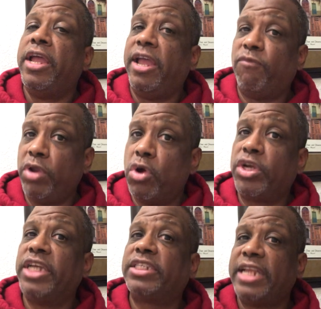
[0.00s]
if we don't
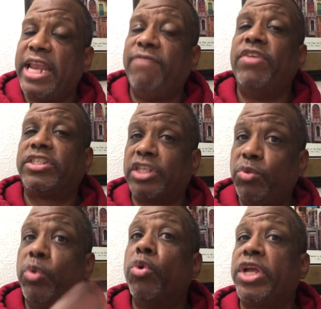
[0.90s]
get to that, eventually
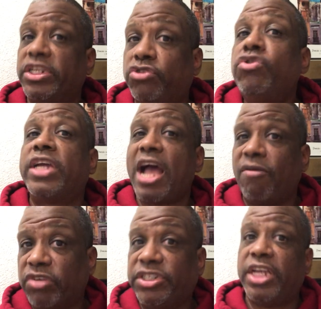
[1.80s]
we will get to the
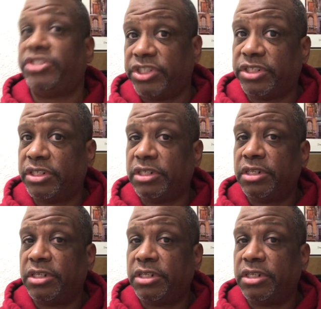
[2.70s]
conversation